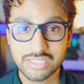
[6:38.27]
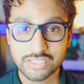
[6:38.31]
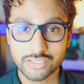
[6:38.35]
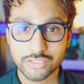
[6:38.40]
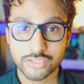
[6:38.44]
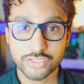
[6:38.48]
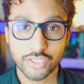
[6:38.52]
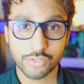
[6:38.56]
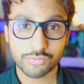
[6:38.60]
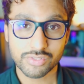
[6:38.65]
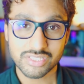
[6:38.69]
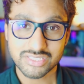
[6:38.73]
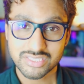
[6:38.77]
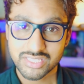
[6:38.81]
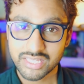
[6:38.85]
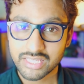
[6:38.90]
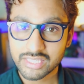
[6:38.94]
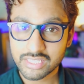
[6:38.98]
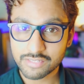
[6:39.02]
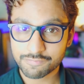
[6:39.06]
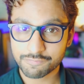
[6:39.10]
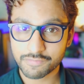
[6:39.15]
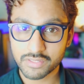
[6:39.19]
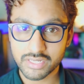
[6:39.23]
So just
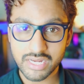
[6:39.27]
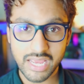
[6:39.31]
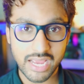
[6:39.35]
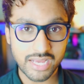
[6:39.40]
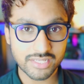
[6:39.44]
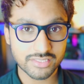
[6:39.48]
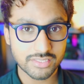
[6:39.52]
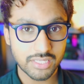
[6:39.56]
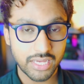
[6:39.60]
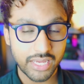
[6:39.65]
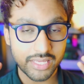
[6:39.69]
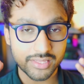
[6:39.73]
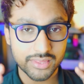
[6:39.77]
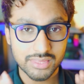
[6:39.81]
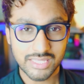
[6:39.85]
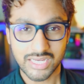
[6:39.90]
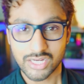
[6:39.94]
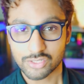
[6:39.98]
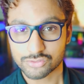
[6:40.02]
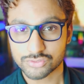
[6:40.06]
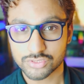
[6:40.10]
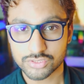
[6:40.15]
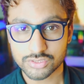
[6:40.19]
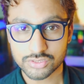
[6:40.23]
think of it as a
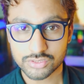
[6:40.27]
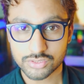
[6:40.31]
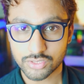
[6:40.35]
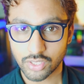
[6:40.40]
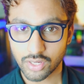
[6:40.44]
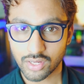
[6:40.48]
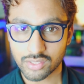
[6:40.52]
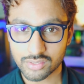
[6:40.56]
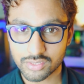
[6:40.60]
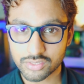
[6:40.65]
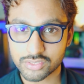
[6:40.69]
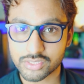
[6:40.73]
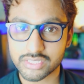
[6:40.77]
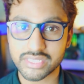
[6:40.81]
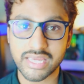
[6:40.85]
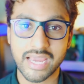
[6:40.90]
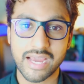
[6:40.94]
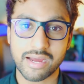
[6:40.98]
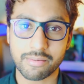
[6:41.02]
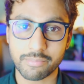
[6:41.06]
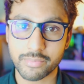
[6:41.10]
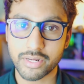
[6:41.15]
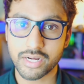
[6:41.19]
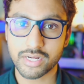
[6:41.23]
$1,000
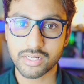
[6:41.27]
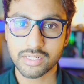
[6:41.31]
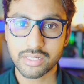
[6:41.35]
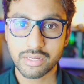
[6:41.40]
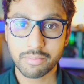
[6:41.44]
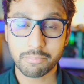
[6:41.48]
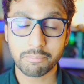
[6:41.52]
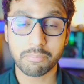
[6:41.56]
camera.